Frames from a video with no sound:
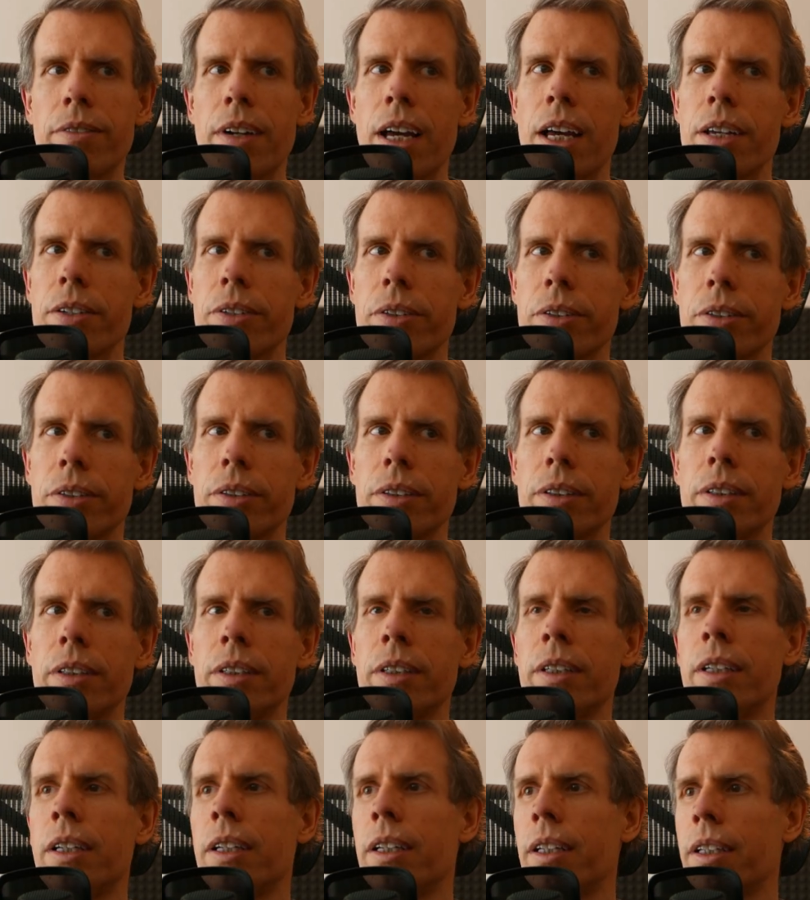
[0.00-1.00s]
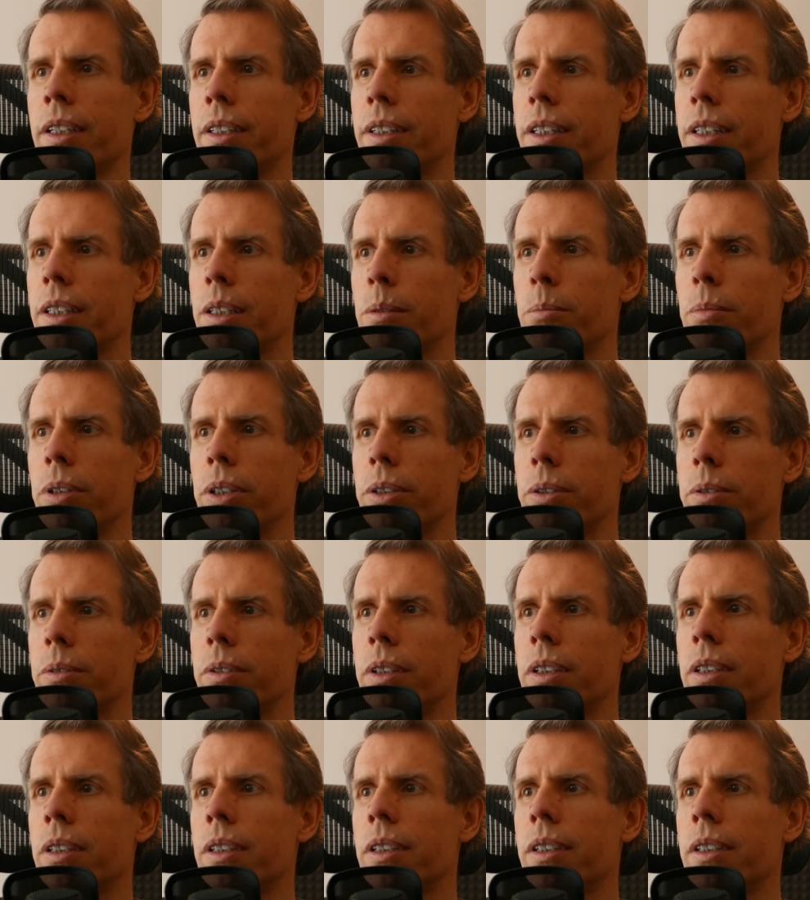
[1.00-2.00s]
faster than the blue